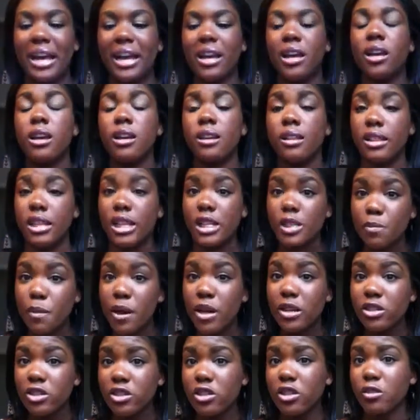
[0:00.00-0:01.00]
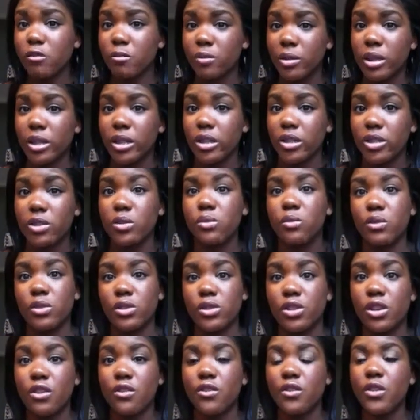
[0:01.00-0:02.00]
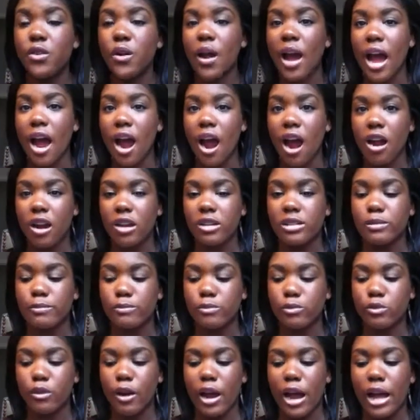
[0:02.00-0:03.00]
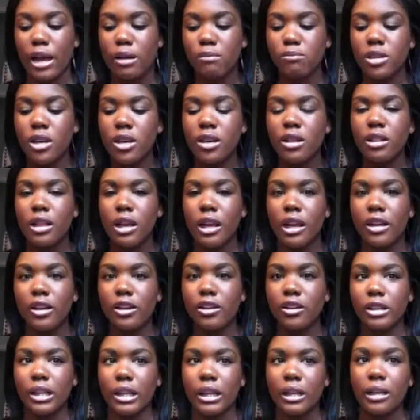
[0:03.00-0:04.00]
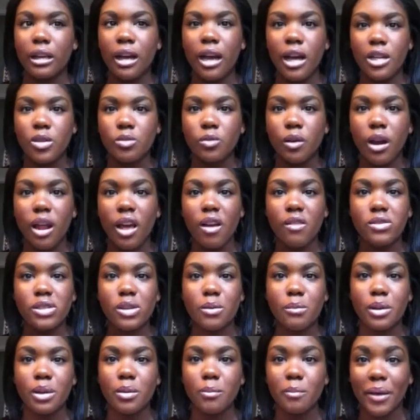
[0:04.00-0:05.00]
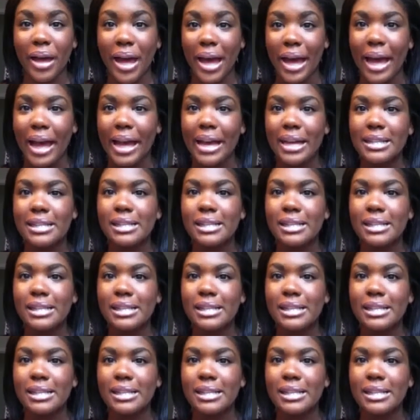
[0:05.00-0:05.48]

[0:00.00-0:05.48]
These pouches are really useful. So if you are subscribed, like, and you're like, gosh, why do I have so many bags?